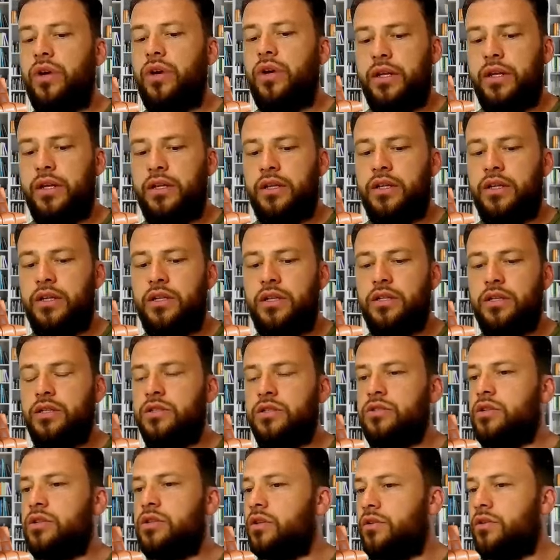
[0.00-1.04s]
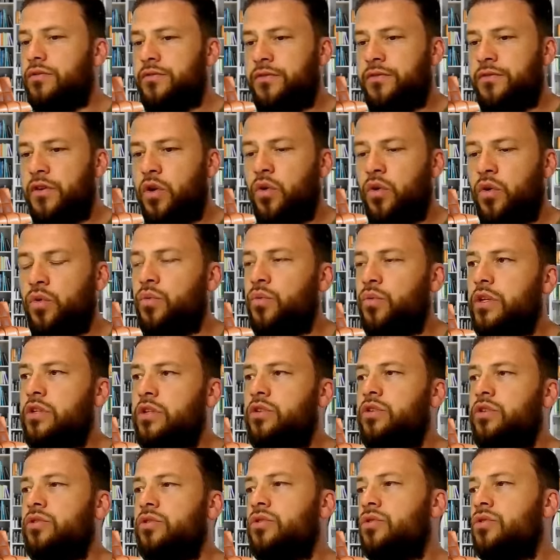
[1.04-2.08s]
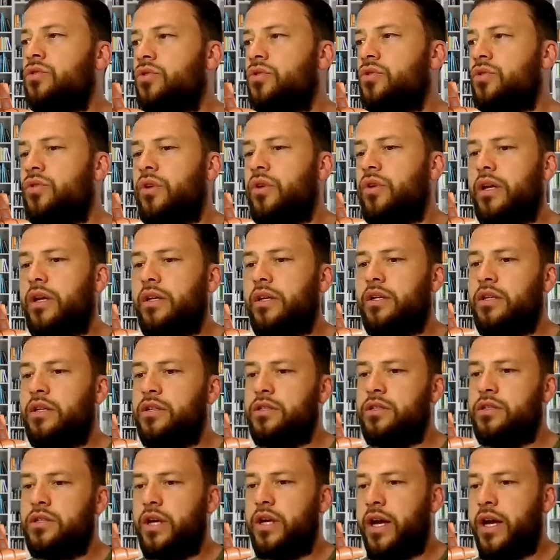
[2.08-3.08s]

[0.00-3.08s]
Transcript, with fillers: and he's on the phone with you and he's